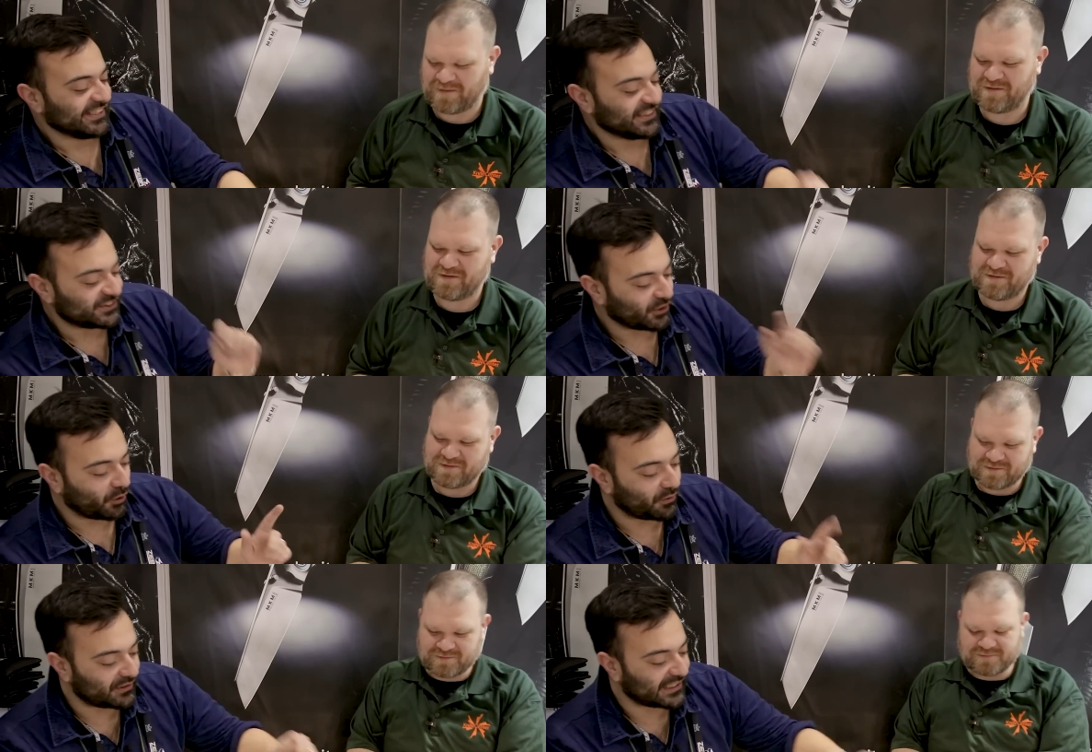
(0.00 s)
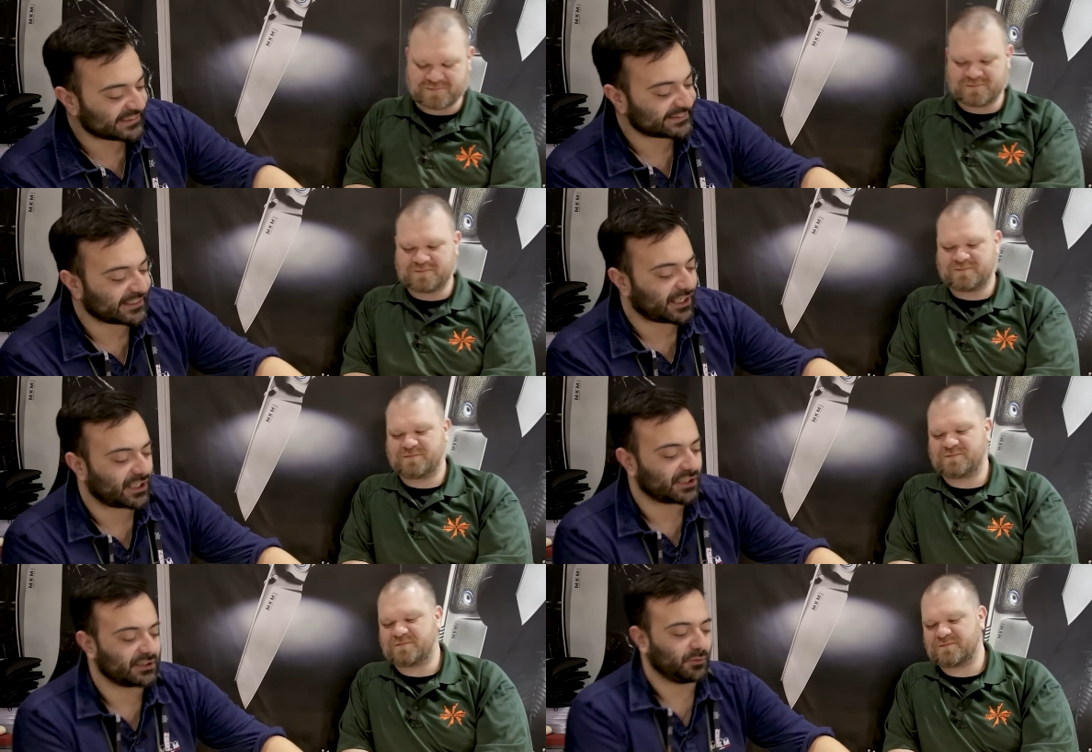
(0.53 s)
Speaker 1: So let's
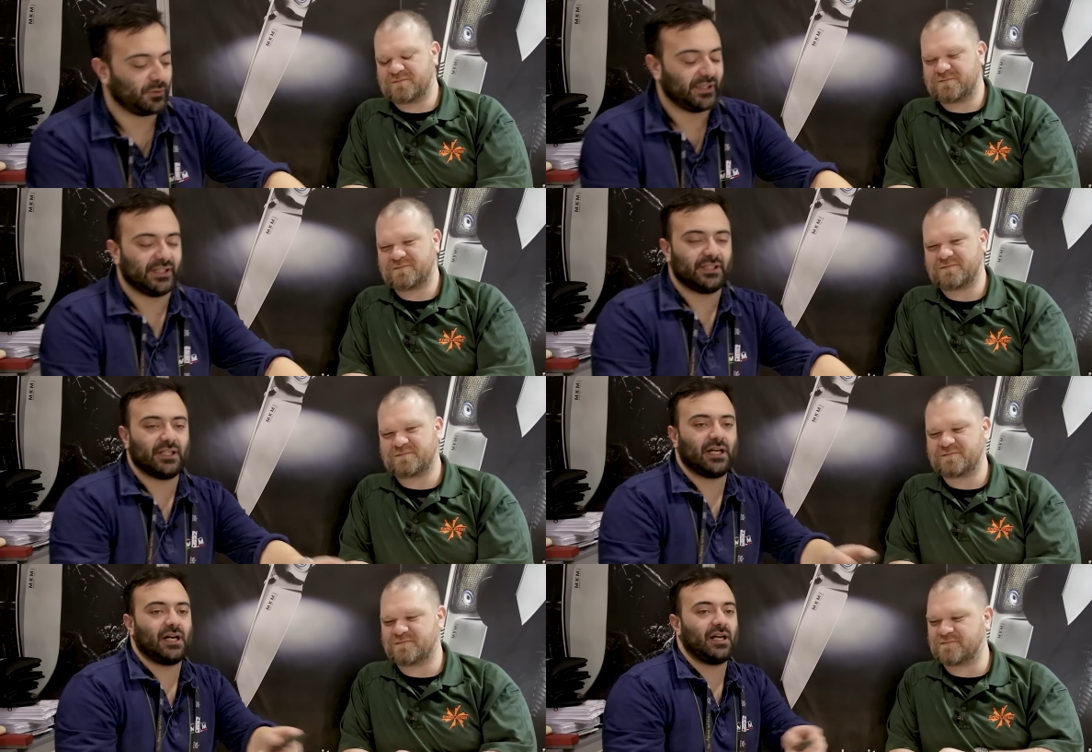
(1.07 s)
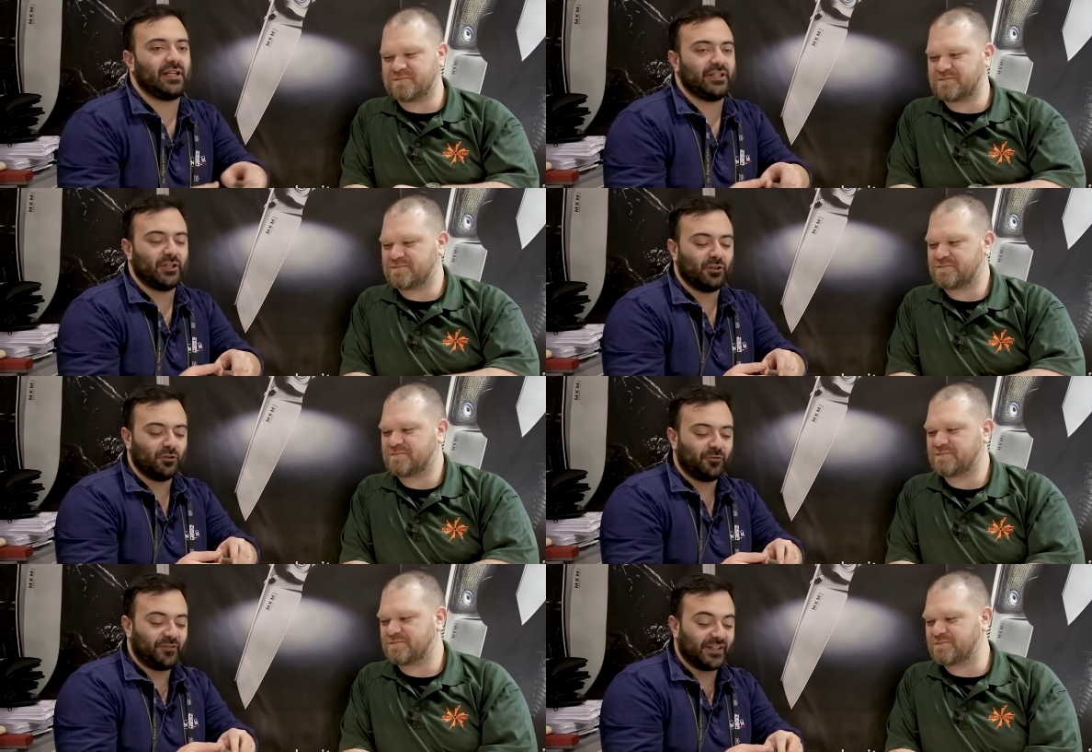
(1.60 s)
start with a uh,
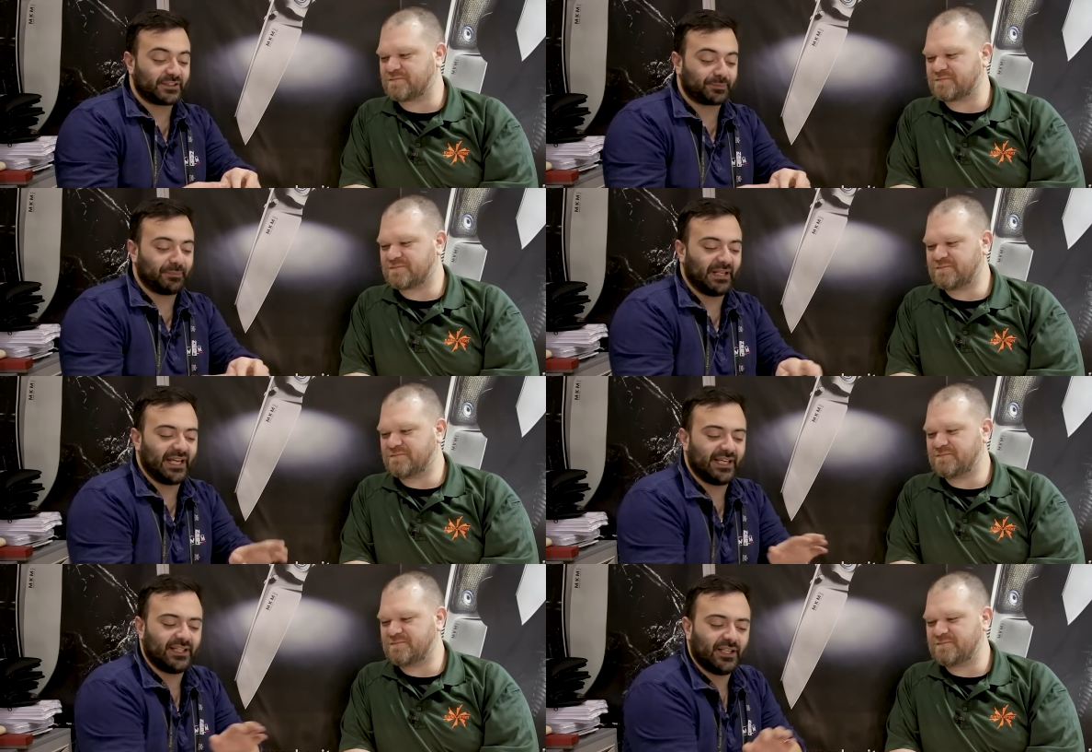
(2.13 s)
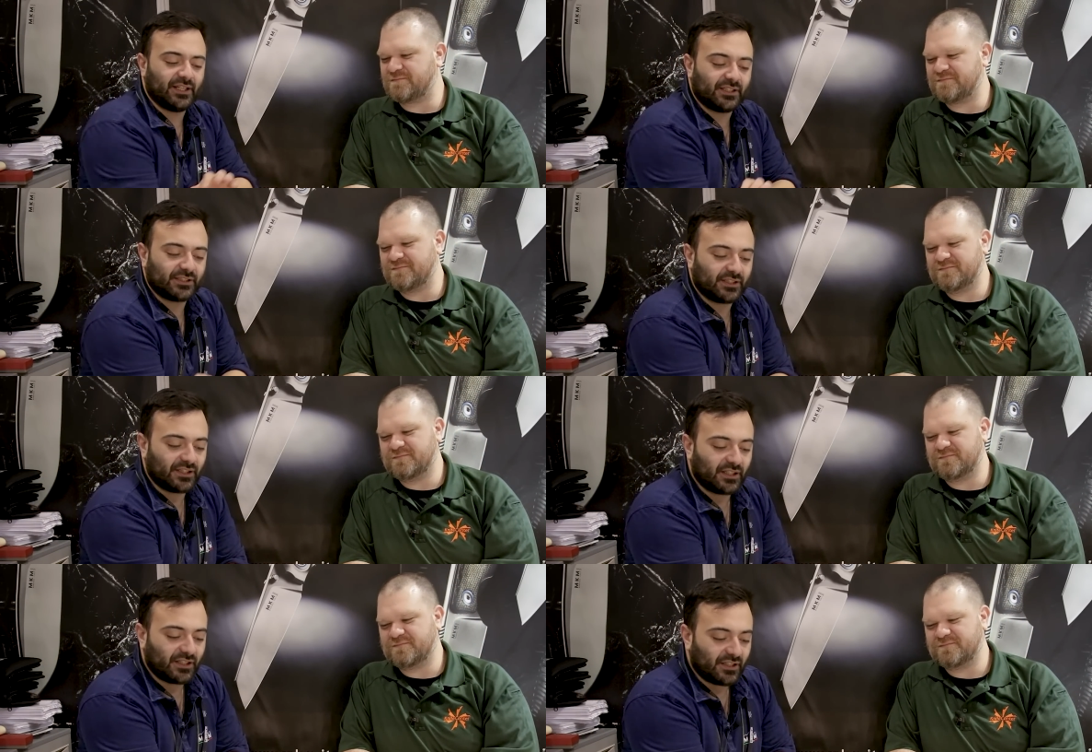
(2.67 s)
new fixed blade.
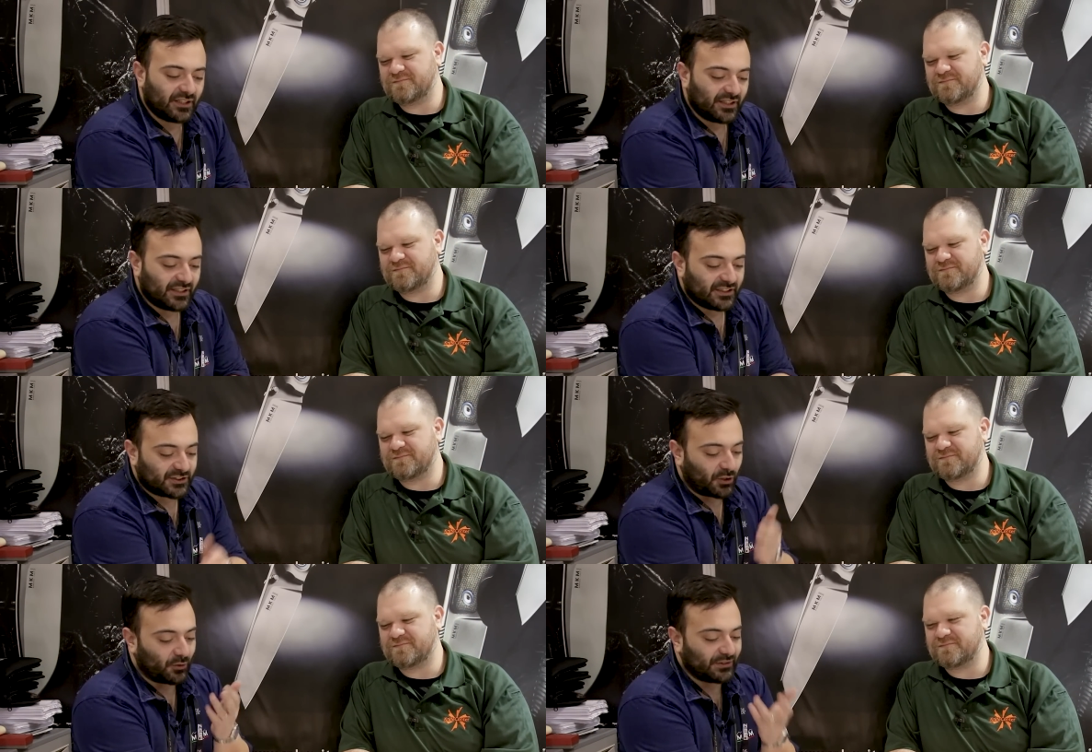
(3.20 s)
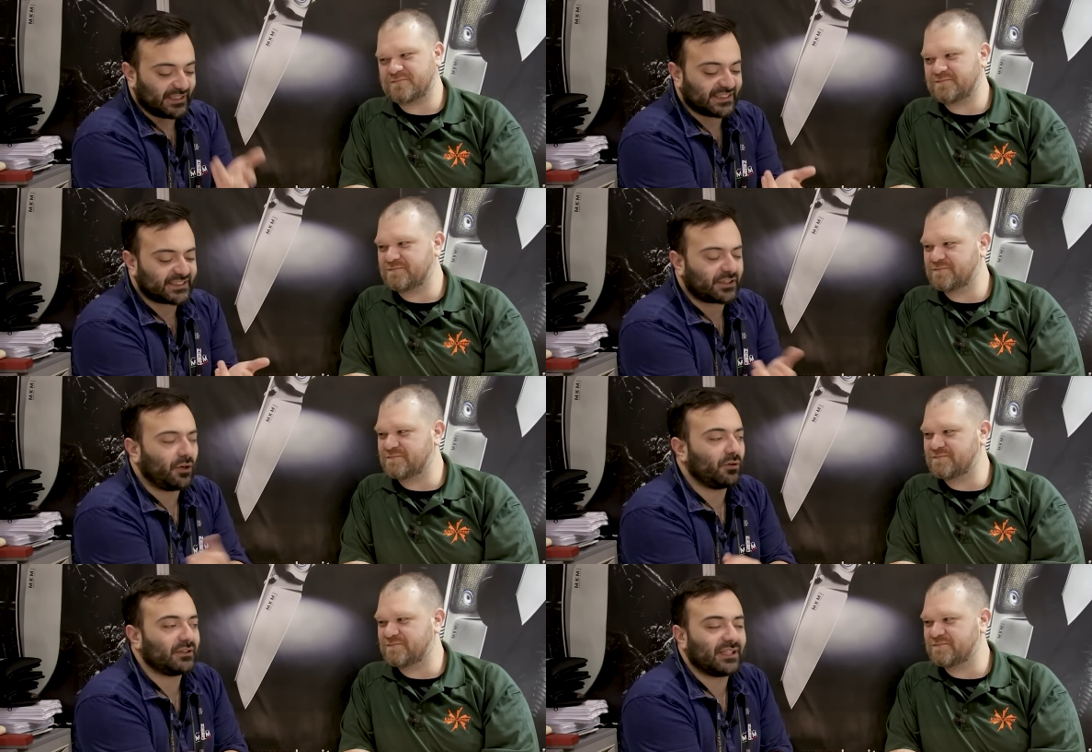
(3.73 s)
So this
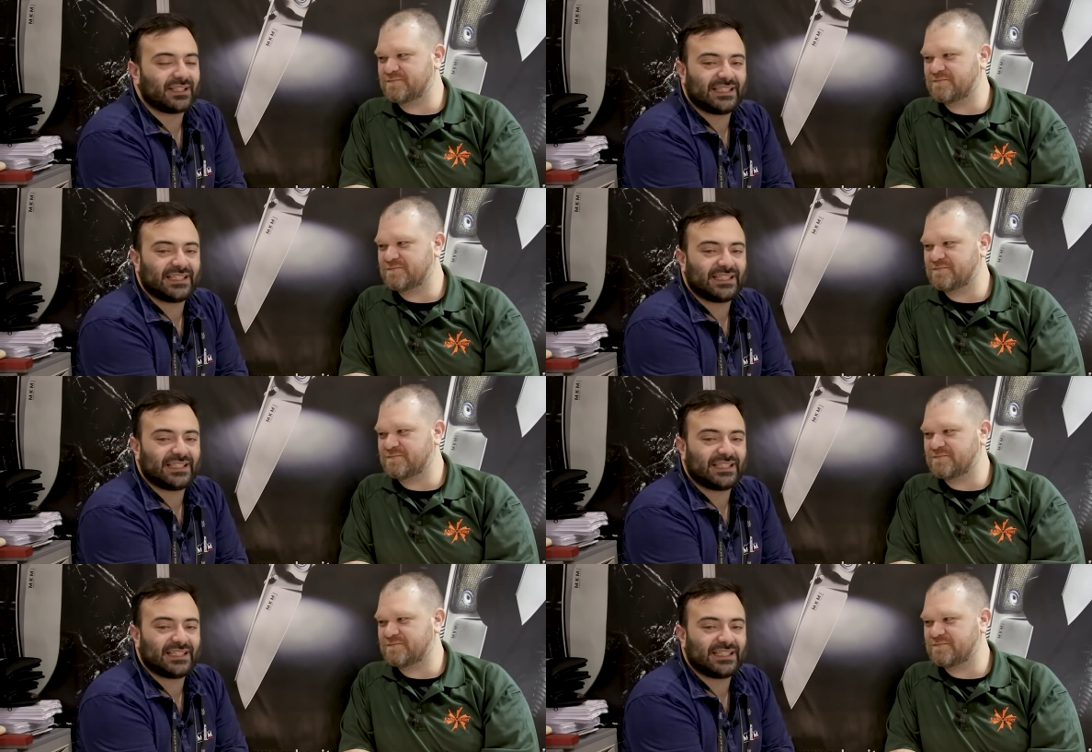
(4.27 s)
is called